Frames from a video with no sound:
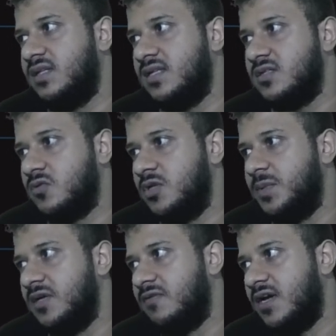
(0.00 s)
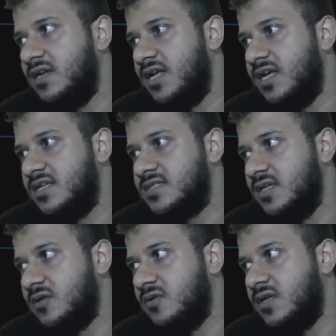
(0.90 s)
That's going to be a 1 and a
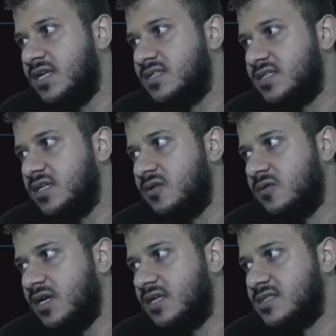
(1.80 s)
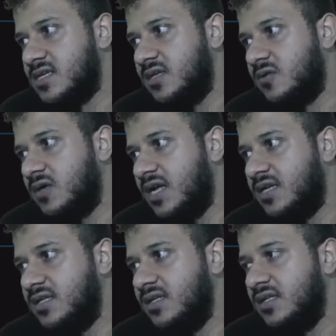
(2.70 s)
0 and a 0 and a 0 and
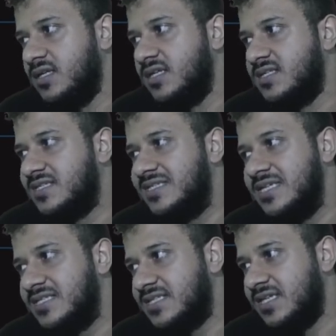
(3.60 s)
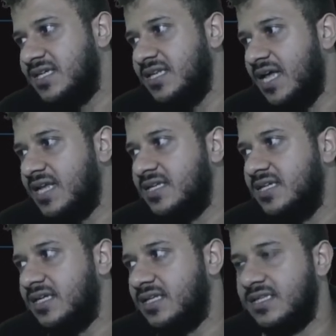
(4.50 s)
a 16 and
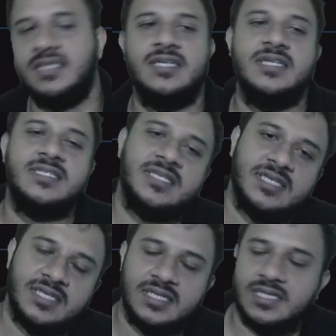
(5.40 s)
a 32.